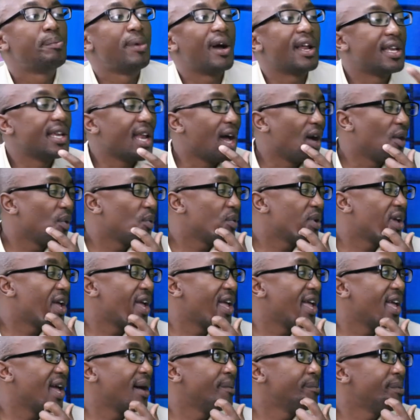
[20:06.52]
But now
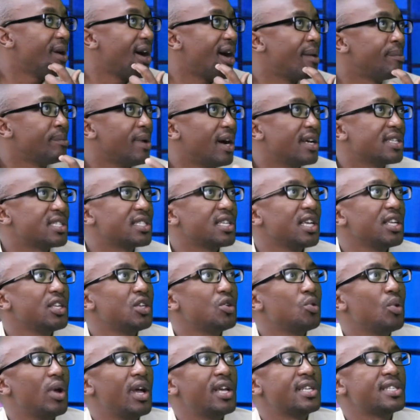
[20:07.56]
I'm asking
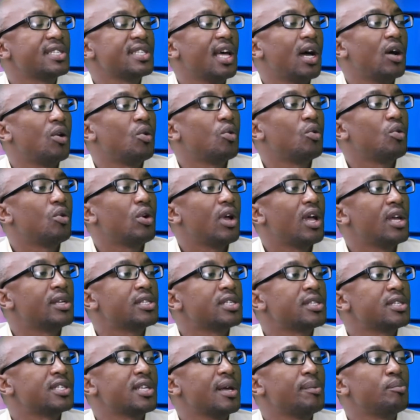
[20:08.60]
you as
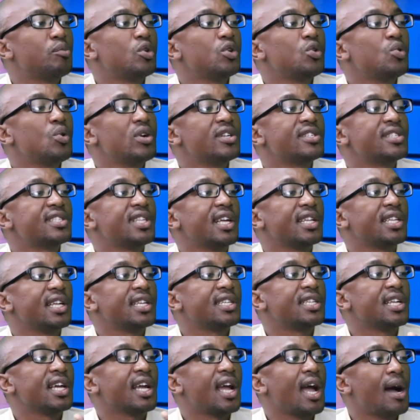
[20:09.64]
somebody who has
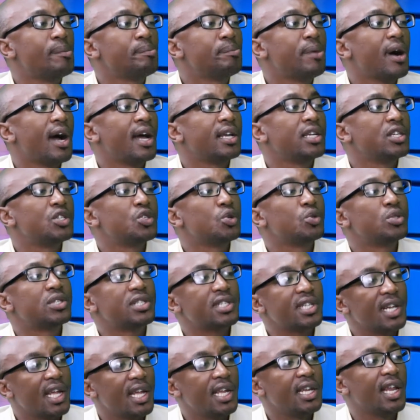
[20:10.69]
started a company to
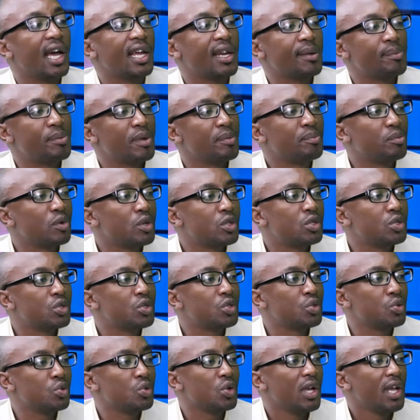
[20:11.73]
train other people
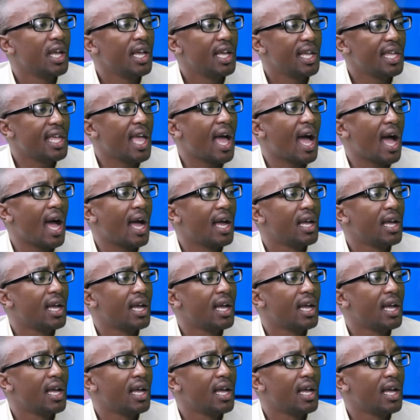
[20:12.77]
to trade. Yeah.